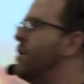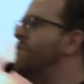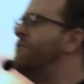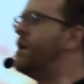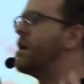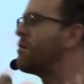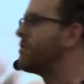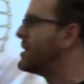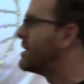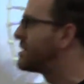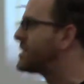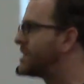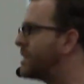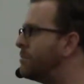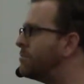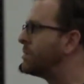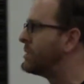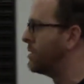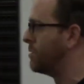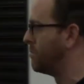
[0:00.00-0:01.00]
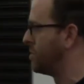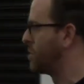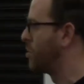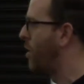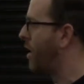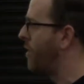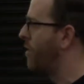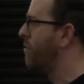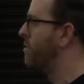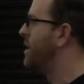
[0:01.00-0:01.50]
various symptoms,
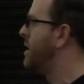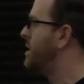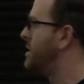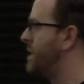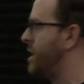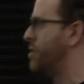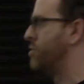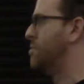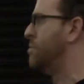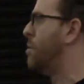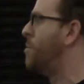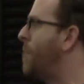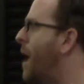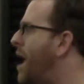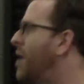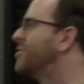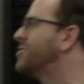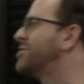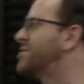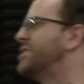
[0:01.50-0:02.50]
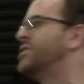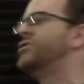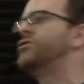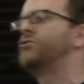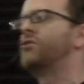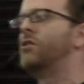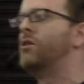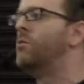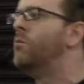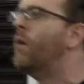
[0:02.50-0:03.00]
whether it's irritable bowel
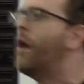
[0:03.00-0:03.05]
syndrome,